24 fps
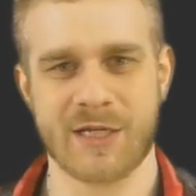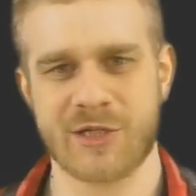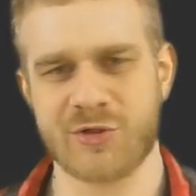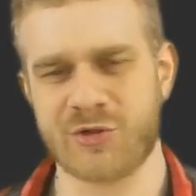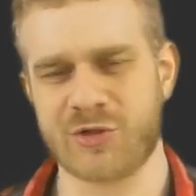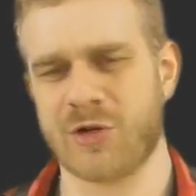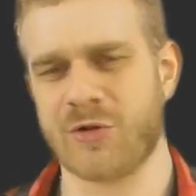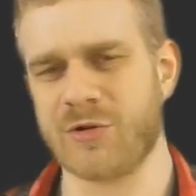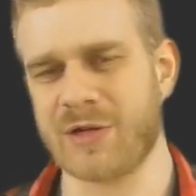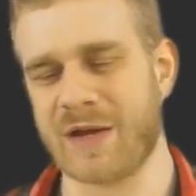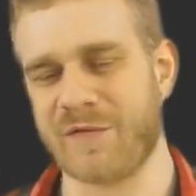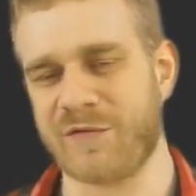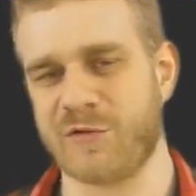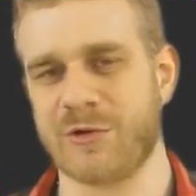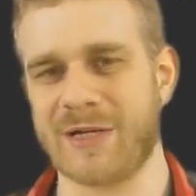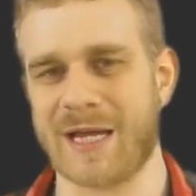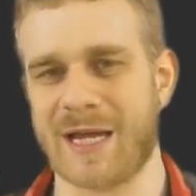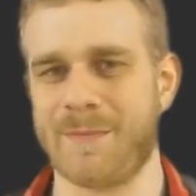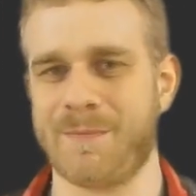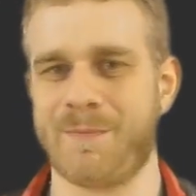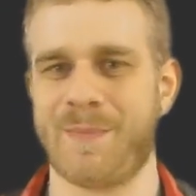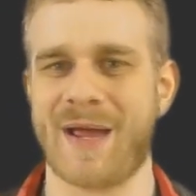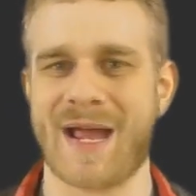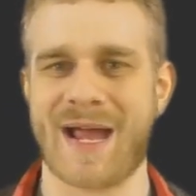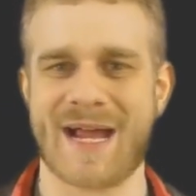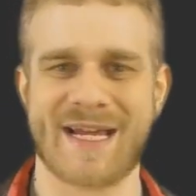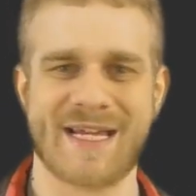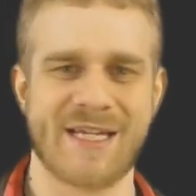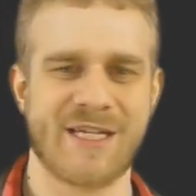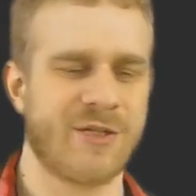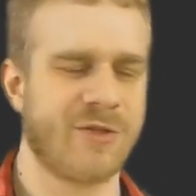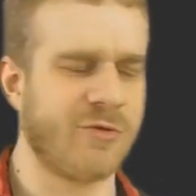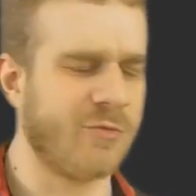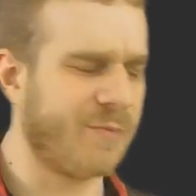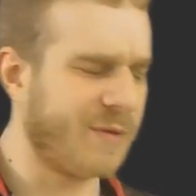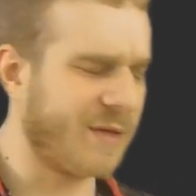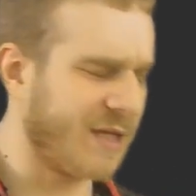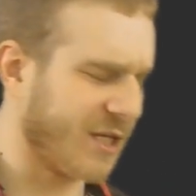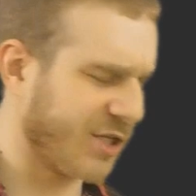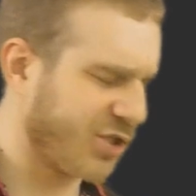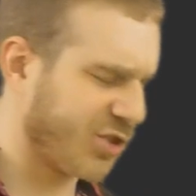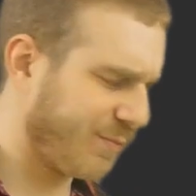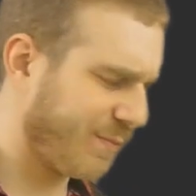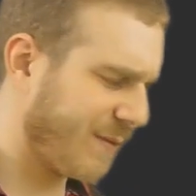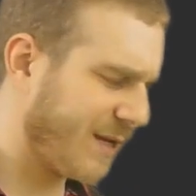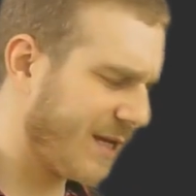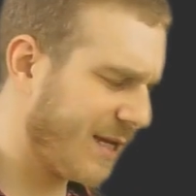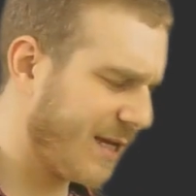You don't have to get back into
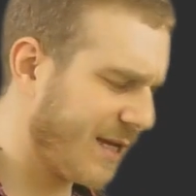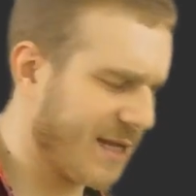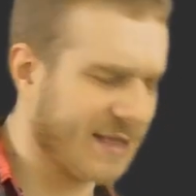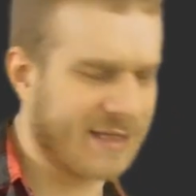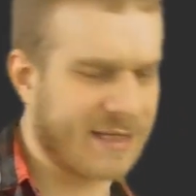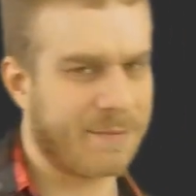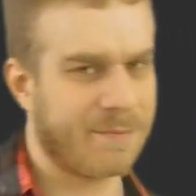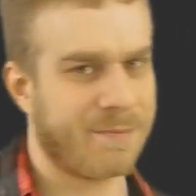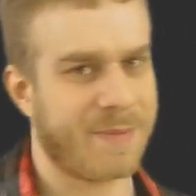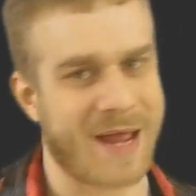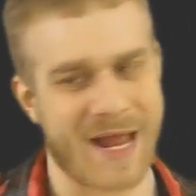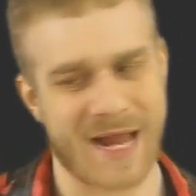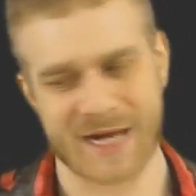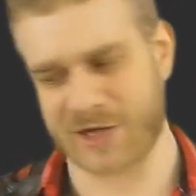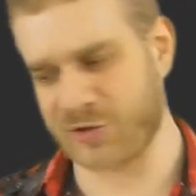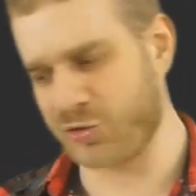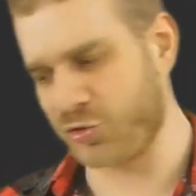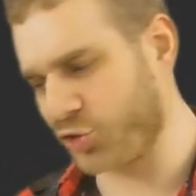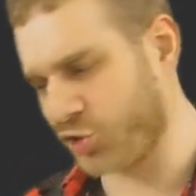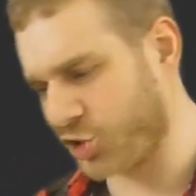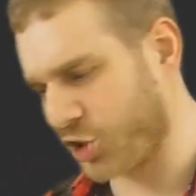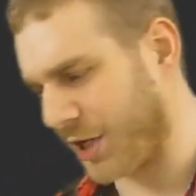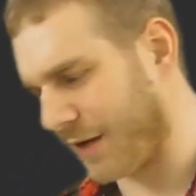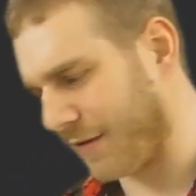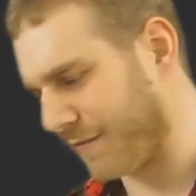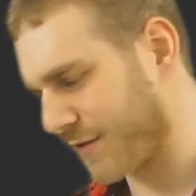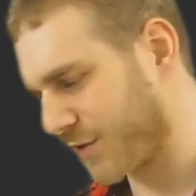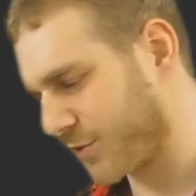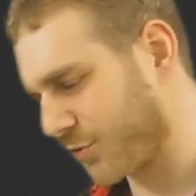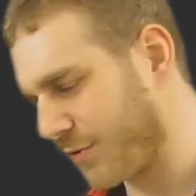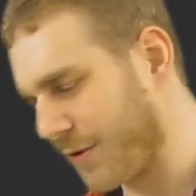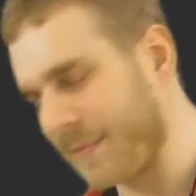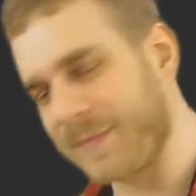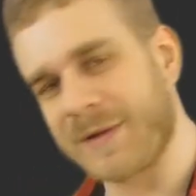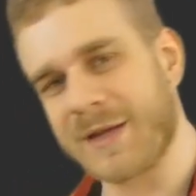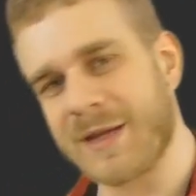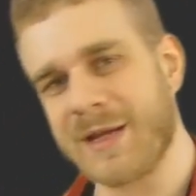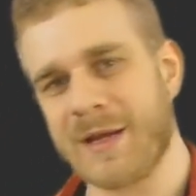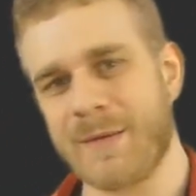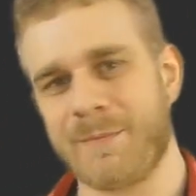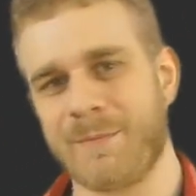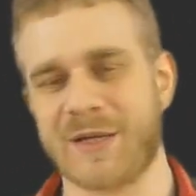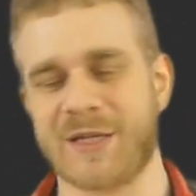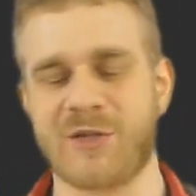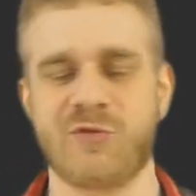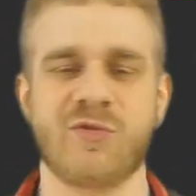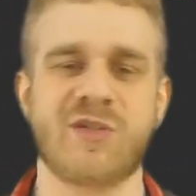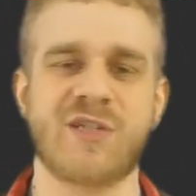PHP and then back into JavaScript,
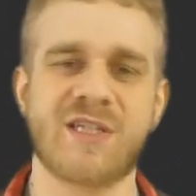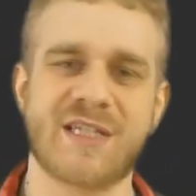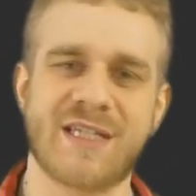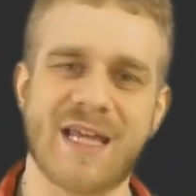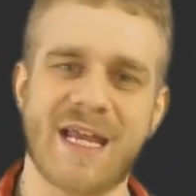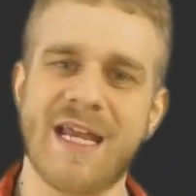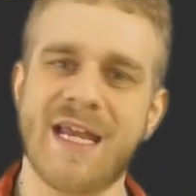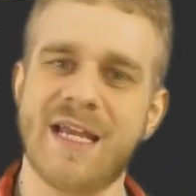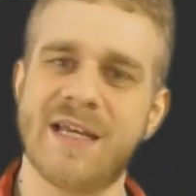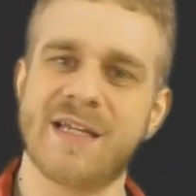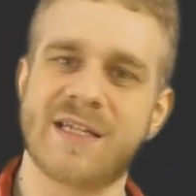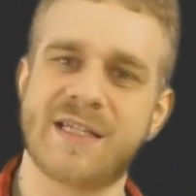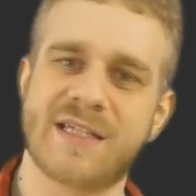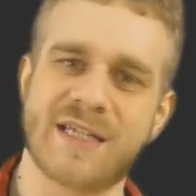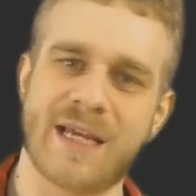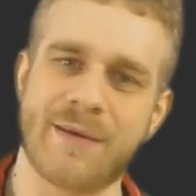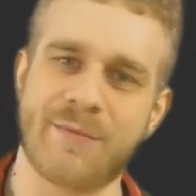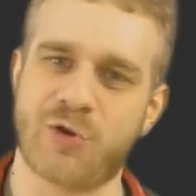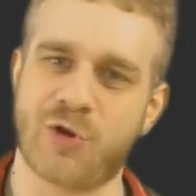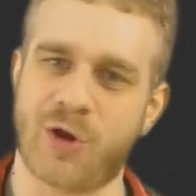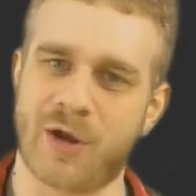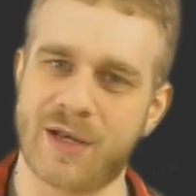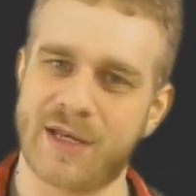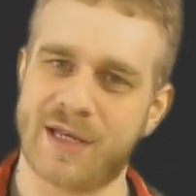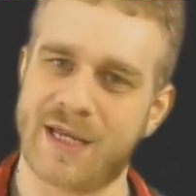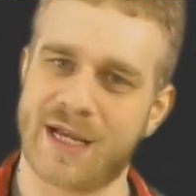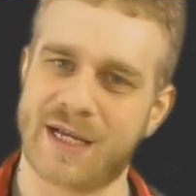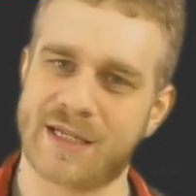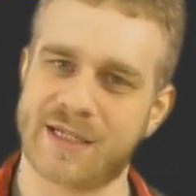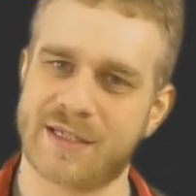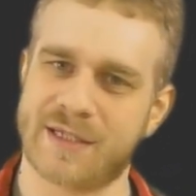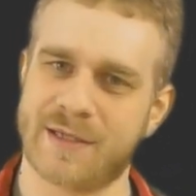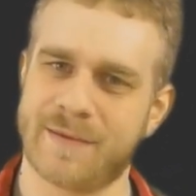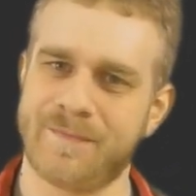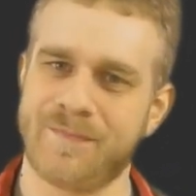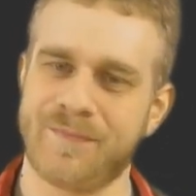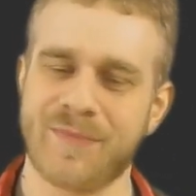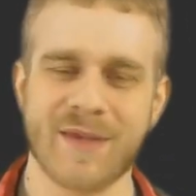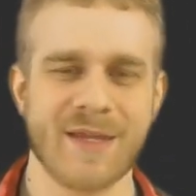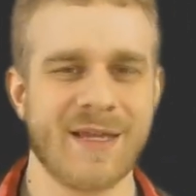but you stay in the same context.